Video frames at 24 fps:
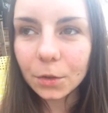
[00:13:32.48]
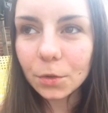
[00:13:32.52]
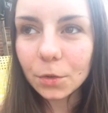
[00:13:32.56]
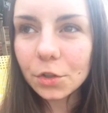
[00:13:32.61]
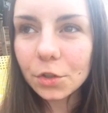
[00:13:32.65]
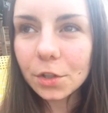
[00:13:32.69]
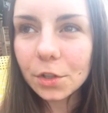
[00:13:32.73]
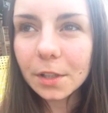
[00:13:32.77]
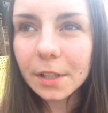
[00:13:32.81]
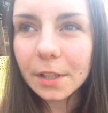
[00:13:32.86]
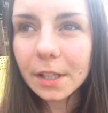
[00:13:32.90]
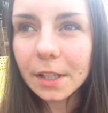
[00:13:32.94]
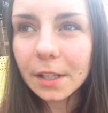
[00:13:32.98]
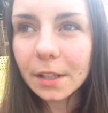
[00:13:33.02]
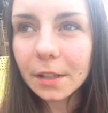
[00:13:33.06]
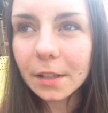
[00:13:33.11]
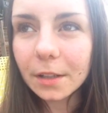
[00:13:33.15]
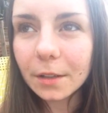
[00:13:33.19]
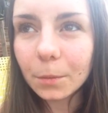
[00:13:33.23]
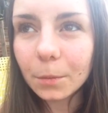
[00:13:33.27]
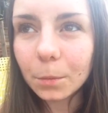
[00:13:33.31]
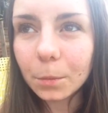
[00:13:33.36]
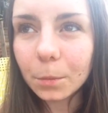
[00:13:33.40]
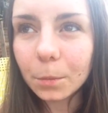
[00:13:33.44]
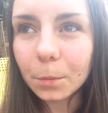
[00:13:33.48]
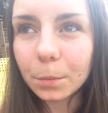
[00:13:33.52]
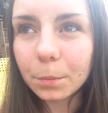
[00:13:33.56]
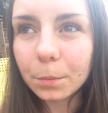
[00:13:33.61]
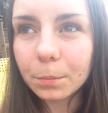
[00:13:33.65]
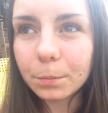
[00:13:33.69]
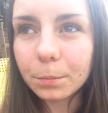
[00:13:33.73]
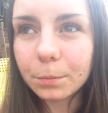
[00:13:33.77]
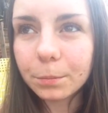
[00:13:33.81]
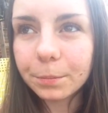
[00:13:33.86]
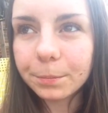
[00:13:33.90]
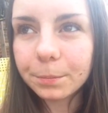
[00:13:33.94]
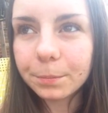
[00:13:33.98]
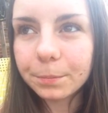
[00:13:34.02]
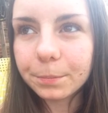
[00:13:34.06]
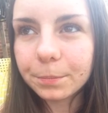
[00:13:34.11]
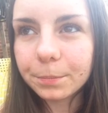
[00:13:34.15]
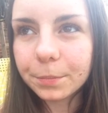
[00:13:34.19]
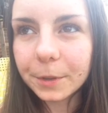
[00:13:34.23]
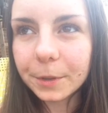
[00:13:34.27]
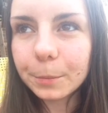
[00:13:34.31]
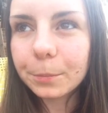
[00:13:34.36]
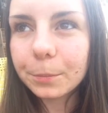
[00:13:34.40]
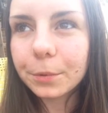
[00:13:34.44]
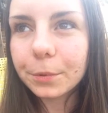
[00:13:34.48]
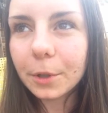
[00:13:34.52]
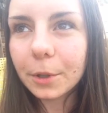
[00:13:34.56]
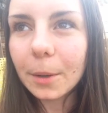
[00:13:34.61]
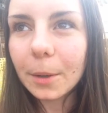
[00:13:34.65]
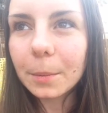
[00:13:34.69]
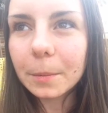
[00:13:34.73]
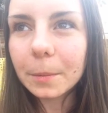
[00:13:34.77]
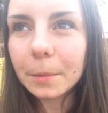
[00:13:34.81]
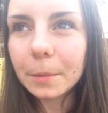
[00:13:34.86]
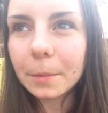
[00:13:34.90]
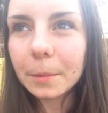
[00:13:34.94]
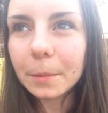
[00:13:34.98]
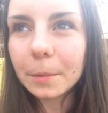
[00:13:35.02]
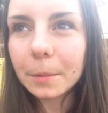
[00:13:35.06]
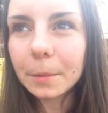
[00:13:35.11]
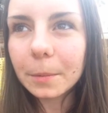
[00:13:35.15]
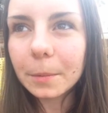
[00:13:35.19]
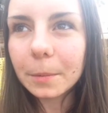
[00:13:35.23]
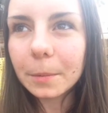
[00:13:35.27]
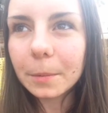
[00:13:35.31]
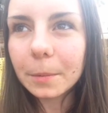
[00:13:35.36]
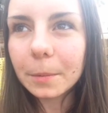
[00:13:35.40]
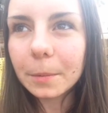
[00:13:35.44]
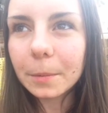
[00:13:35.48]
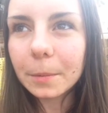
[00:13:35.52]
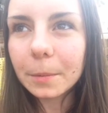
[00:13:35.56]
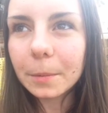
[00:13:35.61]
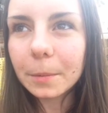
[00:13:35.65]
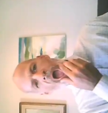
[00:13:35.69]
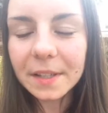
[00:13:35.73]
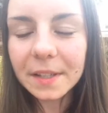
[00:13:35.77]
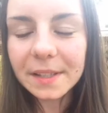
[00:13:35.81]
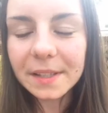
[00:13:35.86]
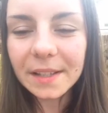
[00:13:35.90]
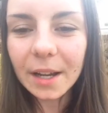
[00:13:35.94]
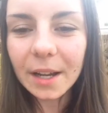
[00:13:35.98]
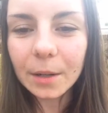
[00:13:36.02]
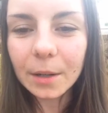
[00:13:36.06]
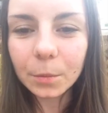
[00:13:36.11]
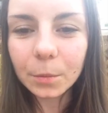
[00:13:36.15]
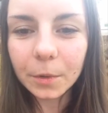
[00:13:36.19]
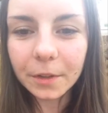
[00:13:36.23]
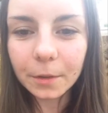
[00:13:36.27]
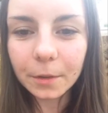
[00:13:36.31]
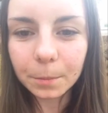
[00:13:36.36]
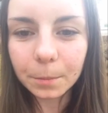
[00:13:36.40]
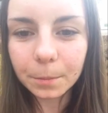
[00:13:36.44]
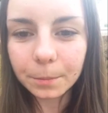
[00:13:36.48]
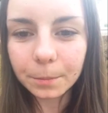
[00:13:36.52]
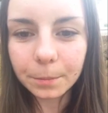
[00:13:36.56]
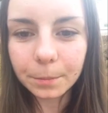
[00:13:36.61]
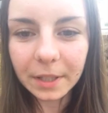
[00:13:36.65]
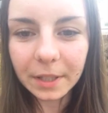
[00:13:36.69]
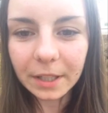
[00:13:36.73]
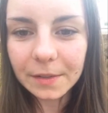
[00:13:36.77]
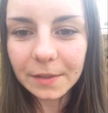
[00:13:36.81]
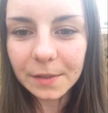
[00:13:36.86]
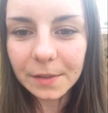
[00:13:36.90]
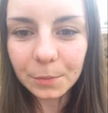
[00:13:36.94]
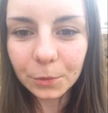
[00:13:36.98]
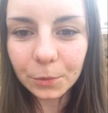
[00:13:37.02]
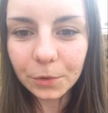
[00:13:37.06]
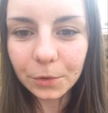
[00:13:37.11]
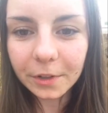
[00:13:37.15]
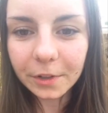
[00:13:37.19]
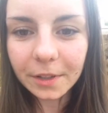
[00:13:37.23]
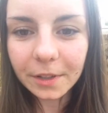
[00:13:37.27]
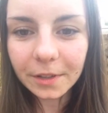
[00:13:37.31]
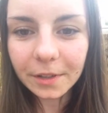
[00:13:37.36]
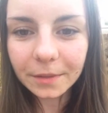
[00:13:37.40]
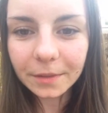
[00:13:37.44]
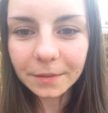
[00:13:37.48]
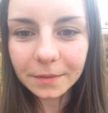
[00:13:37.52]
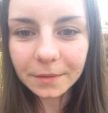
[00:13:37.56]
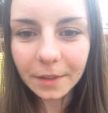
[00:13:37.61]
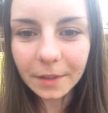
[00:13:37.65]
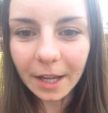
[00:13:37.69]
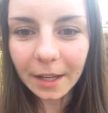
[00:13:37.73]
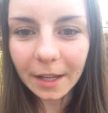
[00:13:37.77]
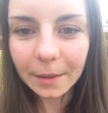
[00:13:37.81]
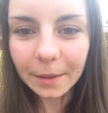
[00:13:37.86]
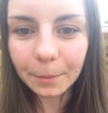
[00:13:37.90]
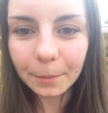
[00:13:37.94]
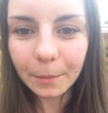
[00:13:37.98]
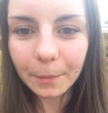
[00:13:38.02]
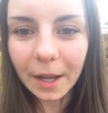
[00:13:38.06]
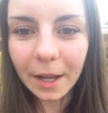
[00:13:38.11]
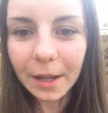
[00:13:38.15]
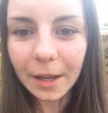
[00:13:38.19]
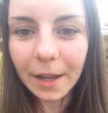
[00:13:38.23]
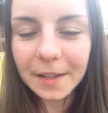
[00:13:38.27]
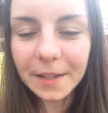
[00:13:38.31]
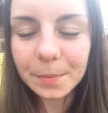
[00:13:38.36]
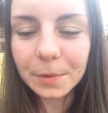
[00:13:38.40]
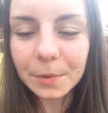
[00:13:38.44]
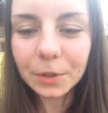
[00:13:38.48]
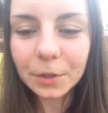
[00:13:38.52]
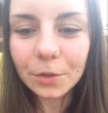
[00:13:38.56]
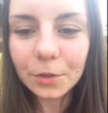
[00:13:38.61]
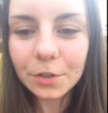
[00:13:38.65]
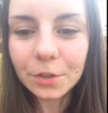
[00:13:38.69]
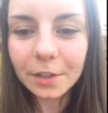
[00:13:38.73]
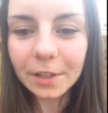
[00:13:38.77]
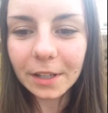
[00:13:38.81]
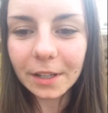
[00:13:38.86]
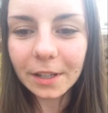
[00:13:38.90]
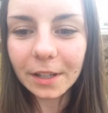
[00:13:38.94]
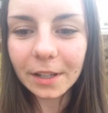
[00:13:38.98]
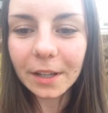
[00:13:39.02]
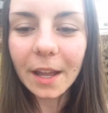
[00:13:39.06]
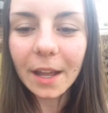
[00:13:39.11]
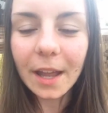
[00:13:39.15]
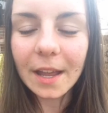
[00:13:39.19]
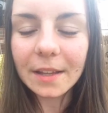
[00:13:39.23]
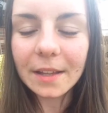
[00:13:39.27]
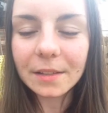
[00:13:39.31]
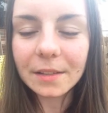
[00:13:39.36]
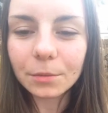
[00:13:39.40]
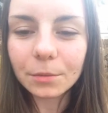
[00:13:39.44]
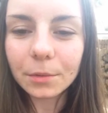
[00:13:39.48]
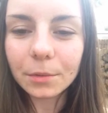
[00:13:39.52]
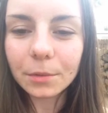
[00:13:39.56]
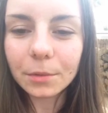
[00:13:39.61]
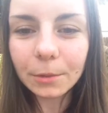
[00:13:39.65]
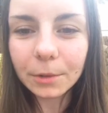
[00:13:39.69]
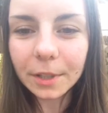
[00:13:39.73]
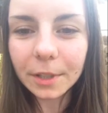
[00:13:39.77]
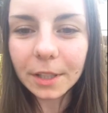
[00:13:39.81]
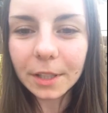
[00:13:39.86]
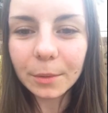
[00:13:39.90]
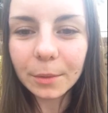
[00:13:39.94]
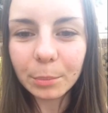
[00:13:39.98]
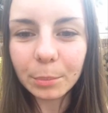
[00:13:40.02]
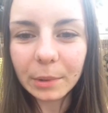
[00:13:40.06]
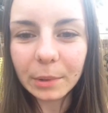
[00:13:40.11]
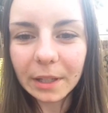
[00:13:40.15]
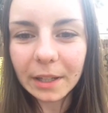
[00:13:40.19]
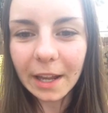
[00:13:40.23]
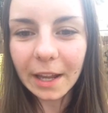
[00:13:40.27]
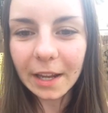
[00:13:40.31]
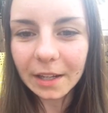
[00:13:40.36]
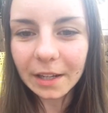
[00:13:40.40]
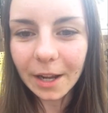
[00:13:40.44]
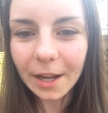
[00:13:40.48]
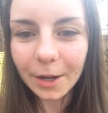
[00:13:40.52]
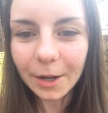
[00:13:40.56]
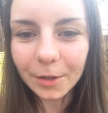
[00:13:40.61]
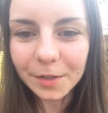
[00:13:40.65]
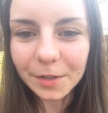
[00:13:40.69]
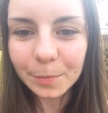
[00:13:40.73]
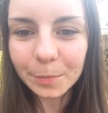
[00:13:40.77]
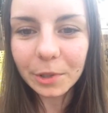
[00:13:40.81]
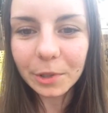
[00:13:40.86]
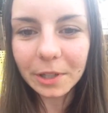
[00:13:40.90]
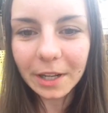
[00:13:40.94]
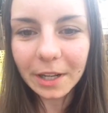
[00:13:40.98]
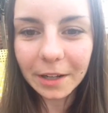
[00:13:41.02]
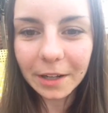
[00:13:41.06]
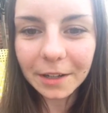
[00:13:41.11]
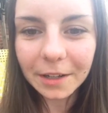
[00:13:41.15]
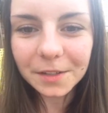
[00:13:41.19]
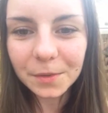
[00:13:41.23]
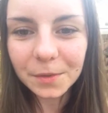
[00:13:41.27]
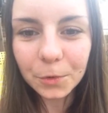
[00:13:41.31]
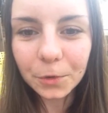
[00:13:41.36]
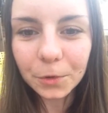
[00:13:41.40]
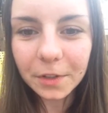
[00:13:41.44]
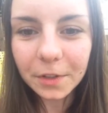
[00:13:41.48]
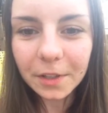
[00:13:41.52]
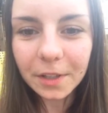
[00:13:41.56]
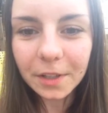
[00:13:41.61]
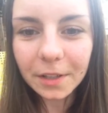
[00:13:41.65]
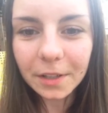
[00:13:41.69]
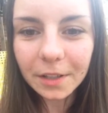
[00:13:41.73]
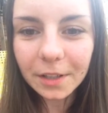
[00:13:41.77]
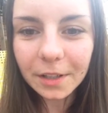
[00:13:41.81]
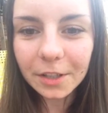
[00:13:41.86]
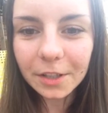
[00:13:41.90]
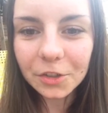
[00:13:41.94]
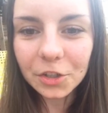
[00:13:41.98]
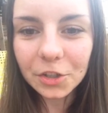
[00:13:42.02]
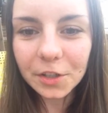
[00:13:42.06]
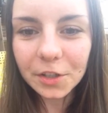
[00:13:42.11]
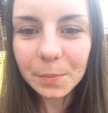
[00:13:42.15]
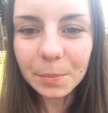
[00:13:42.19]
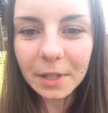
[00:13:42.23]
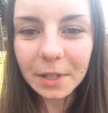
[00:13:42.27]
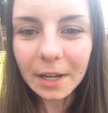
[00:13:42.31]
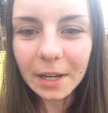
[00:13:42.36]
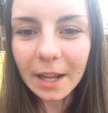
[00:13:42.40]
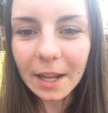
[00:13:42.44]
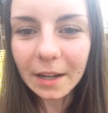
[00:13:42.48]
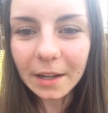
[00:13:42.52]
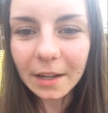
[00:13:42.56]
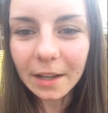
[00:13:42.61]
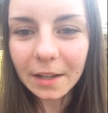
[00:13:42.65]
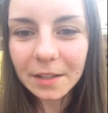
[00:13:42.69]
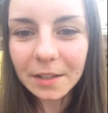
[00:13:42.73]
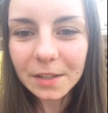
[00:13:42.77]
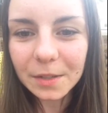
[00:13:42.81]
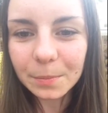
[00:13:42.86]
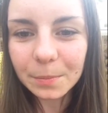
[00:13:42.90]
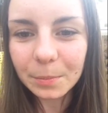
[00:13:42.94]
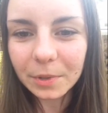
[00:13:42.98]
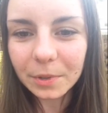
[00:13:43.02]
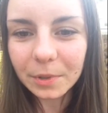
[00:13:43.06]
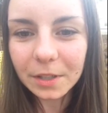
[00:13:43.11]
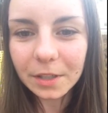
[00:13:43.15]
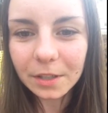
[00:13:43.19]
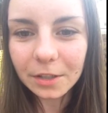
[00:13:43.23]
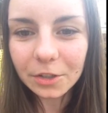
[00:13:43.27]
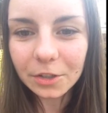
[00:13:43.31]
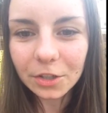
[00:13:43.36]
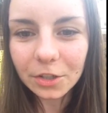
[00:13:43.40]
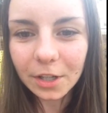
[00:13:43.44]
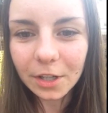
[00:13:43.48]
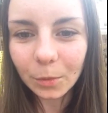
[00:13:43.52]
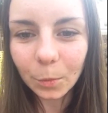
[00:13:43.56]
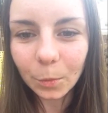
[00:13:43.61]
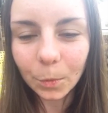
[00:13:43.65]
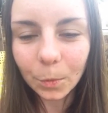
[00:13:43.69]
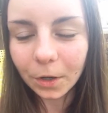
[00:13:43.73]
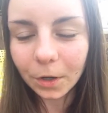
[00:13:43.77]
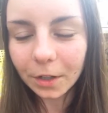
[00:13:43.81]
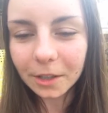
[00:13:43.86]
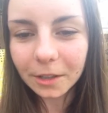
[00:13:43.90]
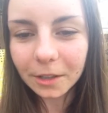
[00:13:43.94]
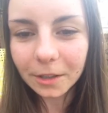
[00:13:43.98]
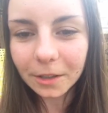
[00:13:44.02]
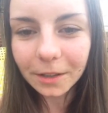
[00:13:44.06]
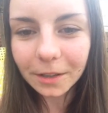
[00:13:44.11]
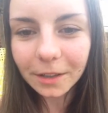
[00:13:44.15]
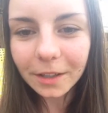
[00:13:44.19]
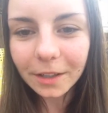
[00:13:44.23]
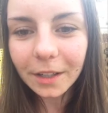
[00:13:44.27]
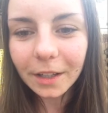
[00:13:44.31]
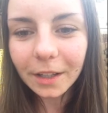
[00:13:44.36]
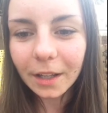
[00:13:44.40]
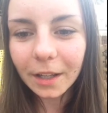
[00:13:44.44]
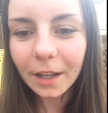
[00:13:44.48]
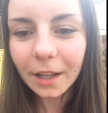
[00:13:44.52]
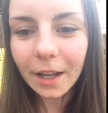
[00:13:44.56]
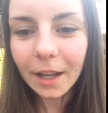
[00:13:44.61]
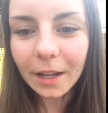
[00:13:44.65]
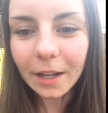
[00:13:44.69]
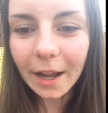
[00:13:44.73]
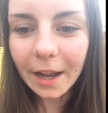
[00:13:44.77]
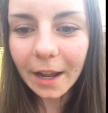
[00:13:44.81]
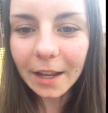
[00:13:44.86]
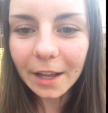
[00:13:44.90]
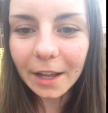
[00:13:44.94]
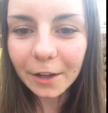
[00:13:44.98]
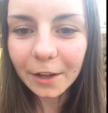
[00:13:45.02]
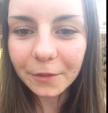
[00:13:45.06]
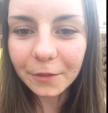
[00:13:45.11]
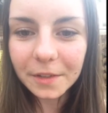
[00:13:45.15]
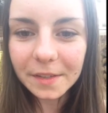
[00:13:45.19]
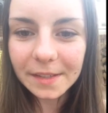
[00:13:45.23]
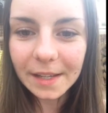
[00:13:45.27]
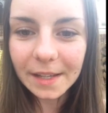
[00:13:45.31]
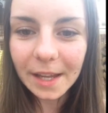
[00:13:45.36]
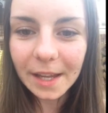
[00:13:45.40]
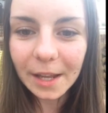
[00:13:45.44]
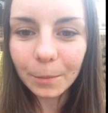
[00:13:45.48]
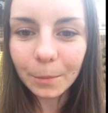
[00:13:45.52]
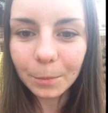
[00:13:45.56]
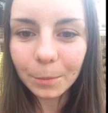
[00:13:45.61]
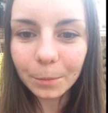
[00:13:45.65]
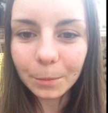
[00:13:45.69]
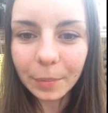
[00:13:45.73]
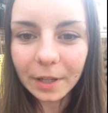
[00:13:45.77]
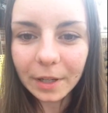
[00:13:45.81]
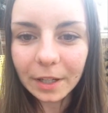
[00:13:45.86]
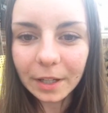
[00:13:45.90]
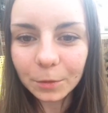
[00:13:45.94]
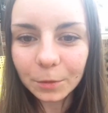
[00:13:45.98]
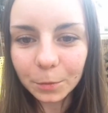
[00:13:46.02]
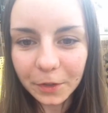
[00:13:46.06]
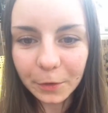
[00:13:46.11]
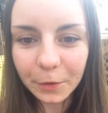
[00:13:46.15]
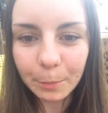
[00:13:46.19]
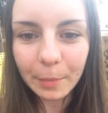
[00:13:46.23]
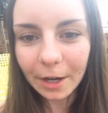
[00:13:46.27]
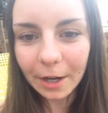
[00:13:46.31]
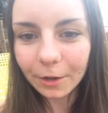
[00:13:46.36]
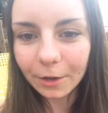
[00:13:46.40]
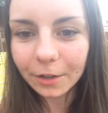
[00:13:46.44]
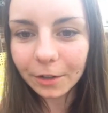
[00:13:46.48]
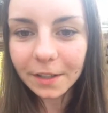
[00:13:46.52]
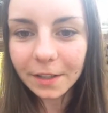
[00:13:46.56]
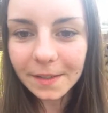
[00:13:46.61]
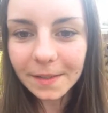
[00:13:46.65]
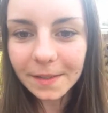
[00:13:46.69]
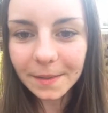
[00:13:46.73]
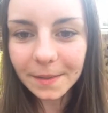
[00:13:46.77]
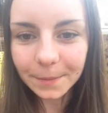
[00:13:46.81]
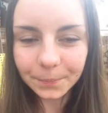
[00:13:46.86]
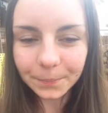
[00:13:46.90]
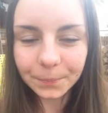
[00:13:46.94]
Usually we probably always start with a big smoothie. My husband usually has a really big 80-ounce banana smoothie, just banana, spinach, and water. And I have the same but with berries.